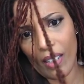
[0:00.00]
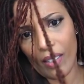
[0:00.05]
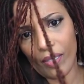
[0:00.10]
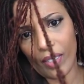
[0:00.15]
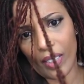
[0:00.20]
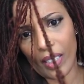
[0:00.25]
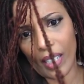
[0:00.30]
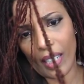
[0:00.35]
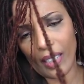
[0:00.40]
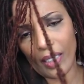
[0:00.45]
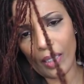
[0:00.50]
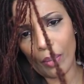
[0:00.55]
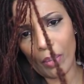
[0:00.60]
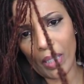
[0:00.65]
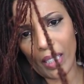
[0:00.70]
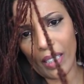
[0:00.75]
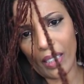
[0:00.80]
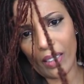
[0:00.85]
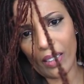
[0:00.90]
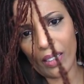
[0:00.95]
for 90
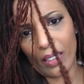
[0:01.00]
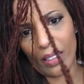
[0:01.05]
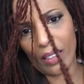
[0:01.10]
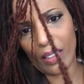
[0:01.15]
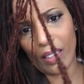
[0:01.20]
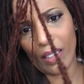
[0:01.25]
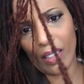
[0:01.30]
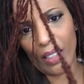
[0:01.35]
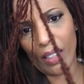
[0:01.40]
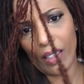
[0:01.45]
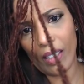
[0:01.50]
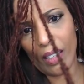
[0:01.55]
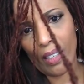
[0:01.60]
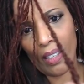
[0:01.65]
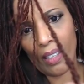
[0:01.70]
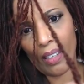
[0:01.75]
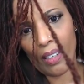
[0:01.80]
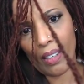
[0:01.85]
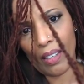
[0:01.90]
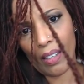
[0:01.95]
minutes.
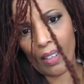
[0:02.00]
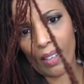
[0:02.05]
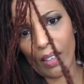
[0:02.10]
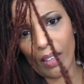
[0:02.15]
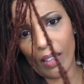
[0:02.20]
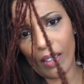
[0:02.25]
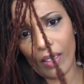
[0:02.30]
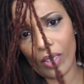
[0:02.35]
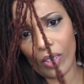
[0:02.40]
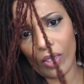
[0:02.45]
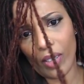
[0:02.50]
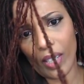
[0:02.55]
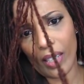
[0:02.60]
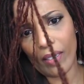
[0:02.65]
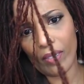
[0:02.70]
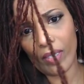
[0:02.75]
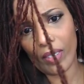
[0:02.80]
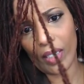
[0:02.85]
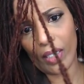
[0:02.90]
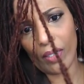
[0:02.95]
So I
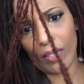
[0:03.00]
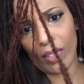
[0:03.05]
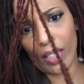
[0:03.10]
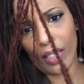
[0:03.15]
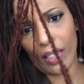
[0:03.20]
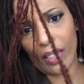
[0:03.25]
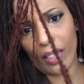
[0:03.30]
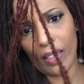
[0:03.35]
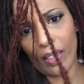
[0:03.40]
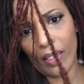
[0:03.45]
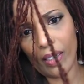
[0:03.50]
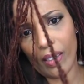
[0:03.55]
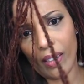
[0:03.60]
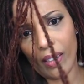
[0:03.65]
have to get ready.